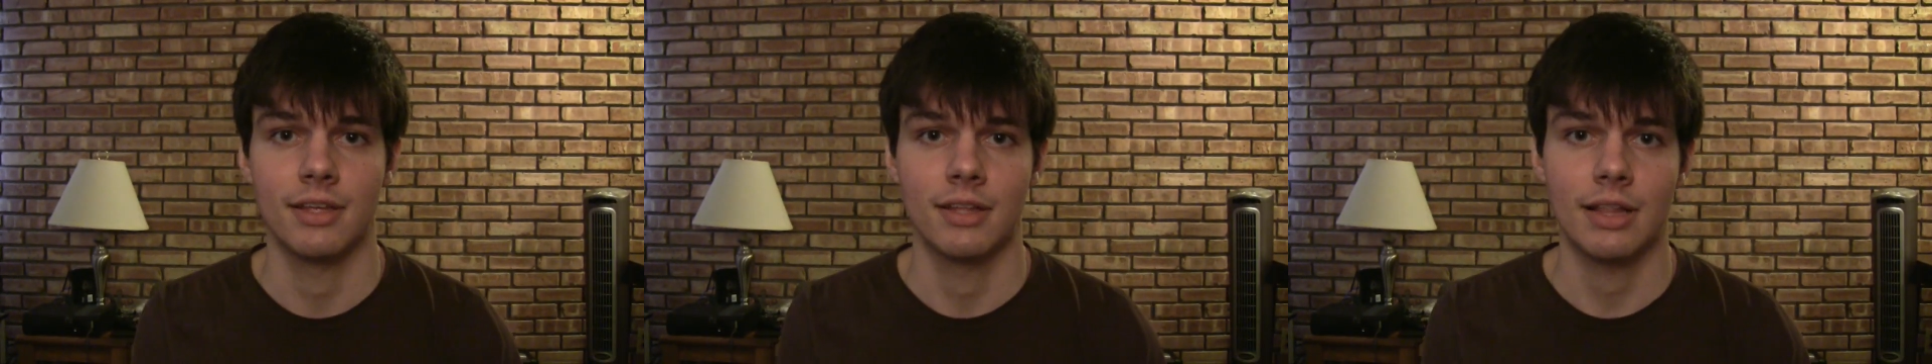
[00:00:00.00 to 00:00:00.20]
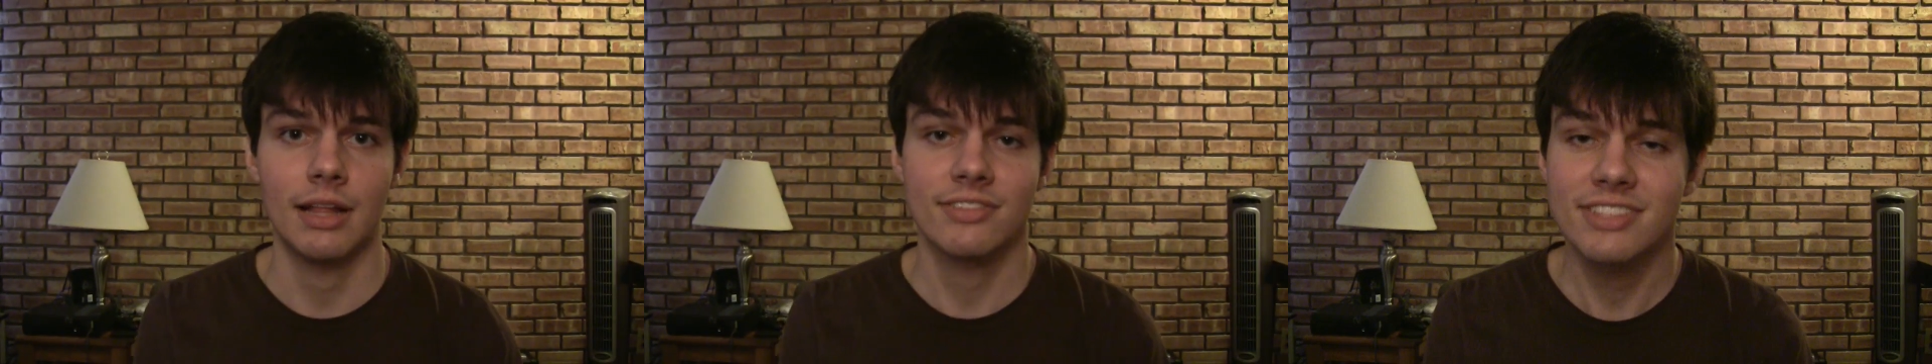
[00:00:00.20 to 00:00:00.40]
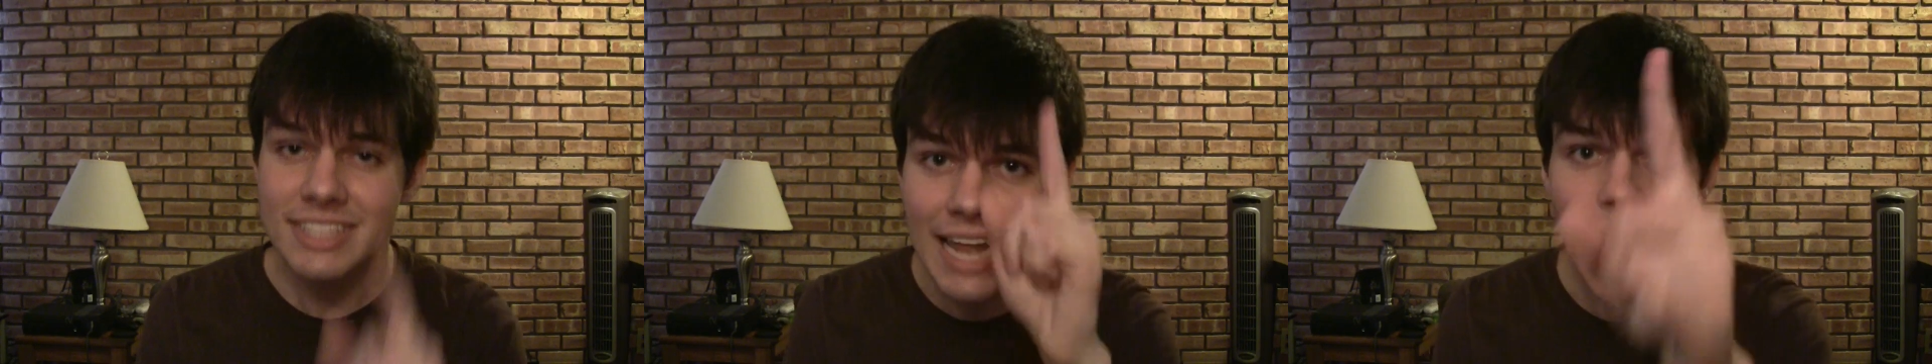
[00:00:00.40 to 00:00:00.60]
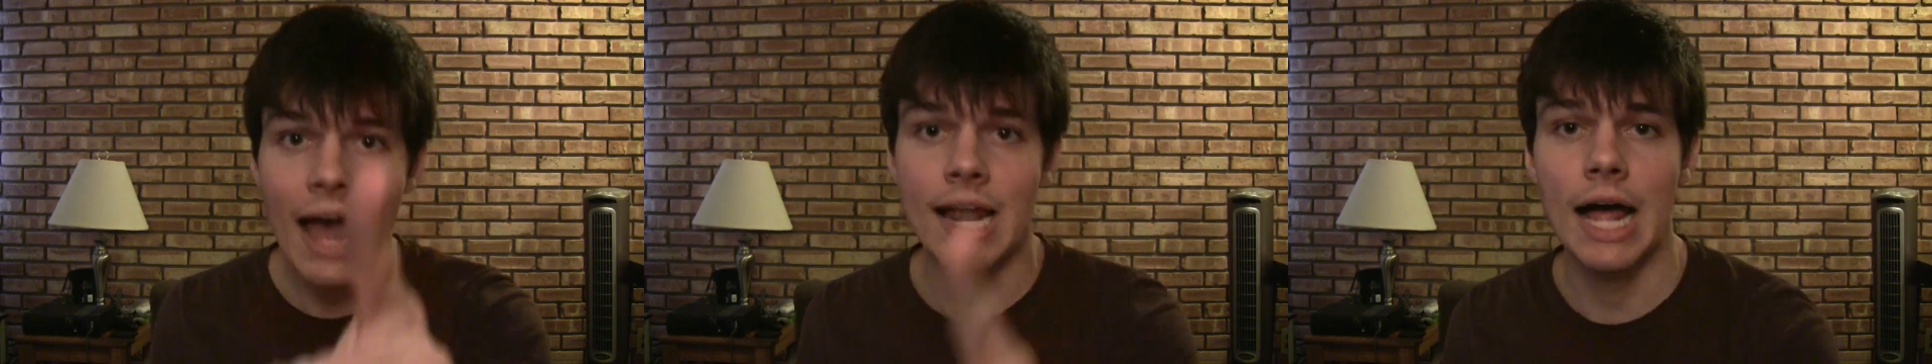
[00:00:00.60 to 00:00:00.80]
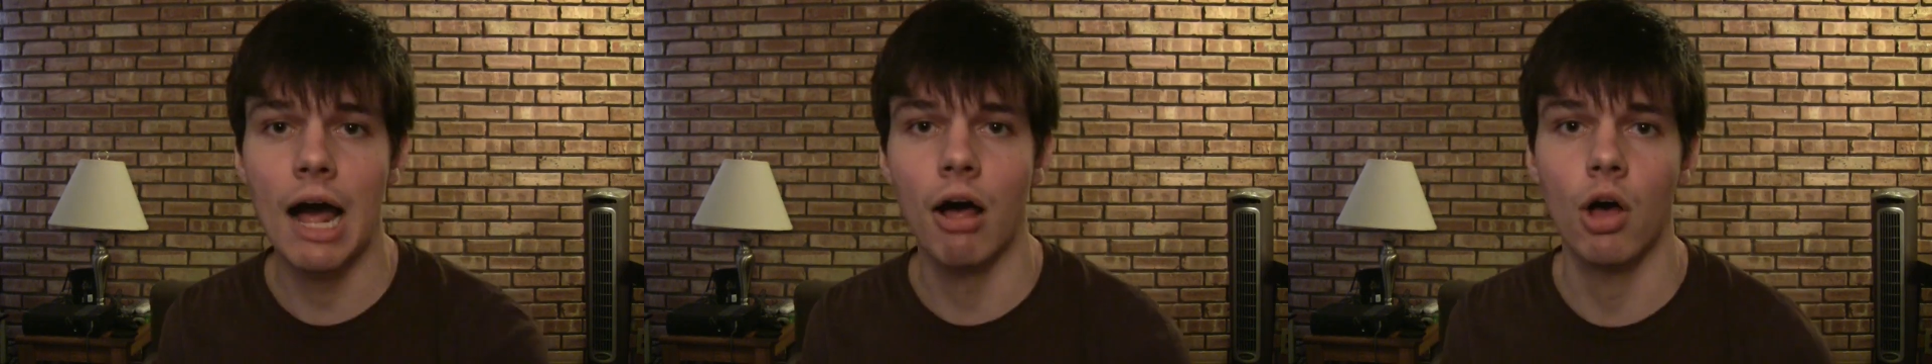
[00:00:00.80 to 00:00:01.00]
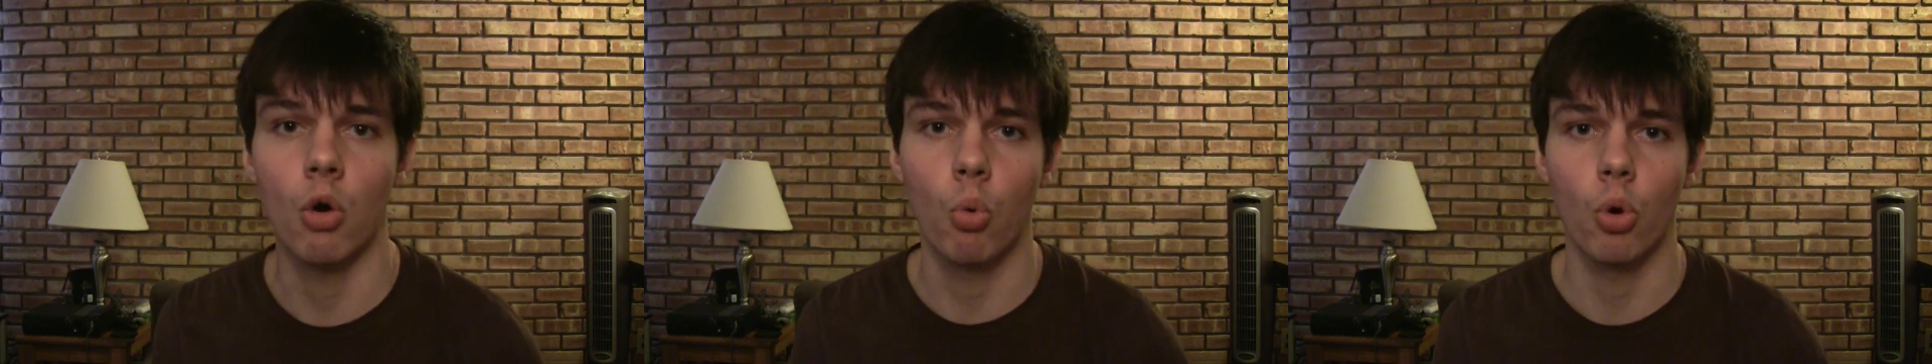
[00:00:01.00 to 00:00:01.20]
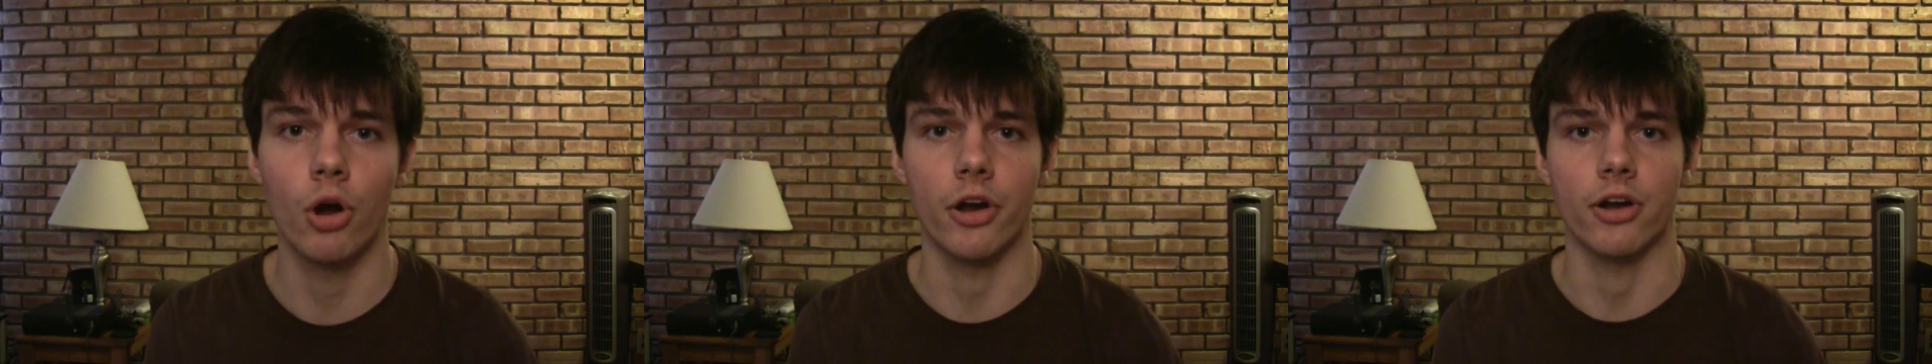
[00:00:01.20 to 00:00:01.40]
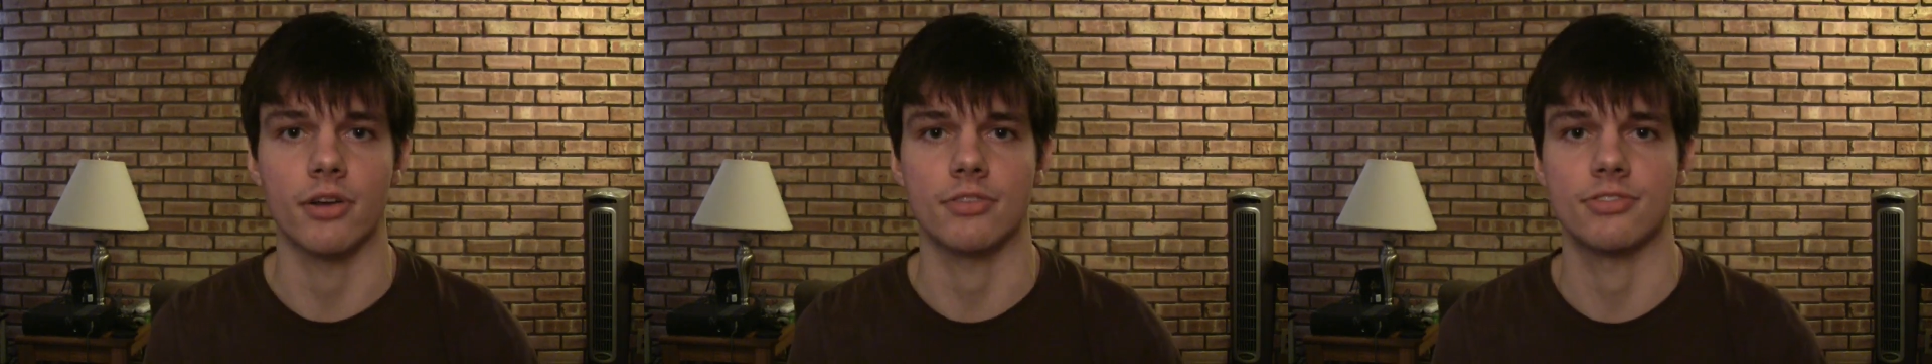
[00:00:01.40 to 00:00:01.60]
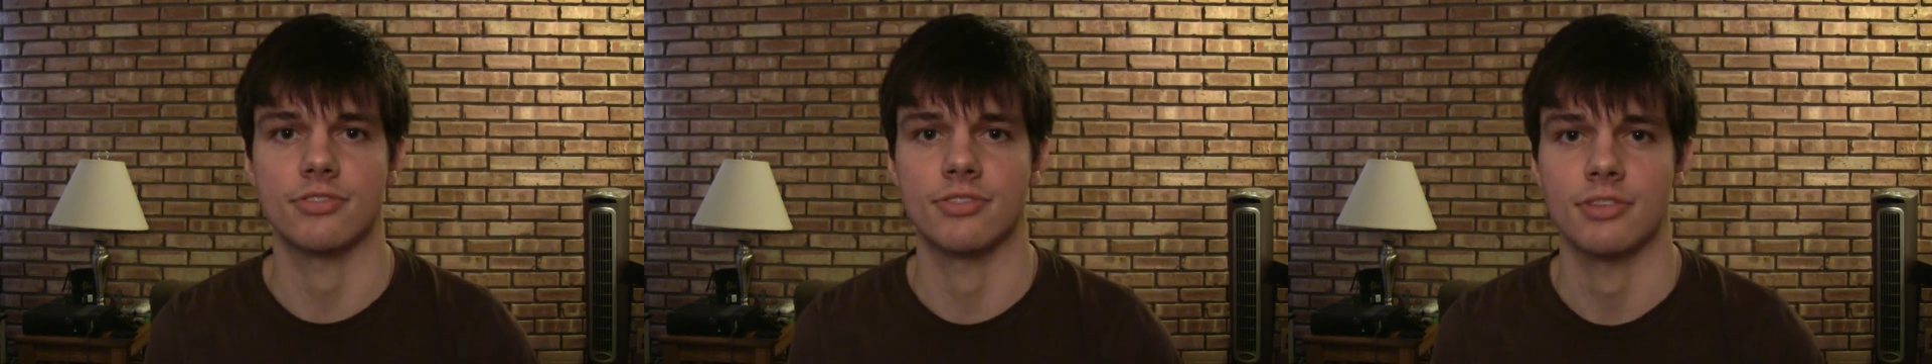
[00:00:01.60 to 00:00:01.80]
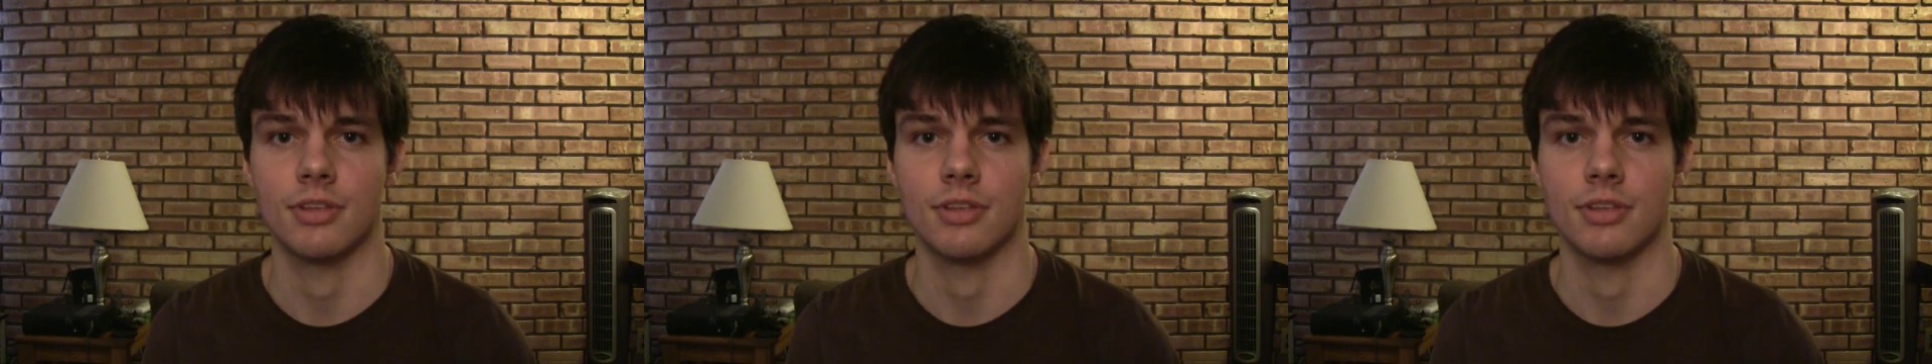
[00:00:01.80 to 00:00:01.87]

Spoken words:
That's not how it works.